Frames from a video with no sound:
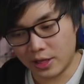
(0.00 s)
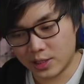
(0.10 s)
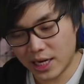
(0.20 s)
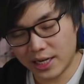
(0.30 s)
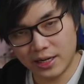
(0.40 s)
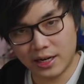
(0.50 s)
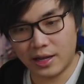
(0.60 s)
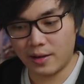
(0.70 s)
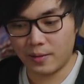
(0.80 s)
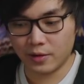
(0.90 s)
second
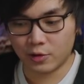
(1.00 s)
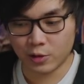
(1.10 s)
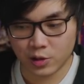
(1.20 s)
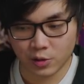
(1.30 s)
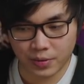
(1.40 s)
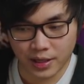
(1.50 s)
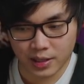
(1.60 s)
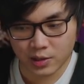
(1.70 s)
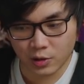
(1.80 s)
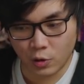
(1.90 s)
crystal
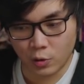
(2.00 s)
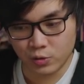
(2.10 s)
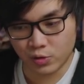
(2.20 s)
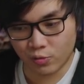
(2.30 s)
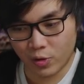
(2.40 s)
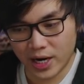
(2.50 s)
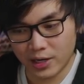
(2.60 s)
piece goes right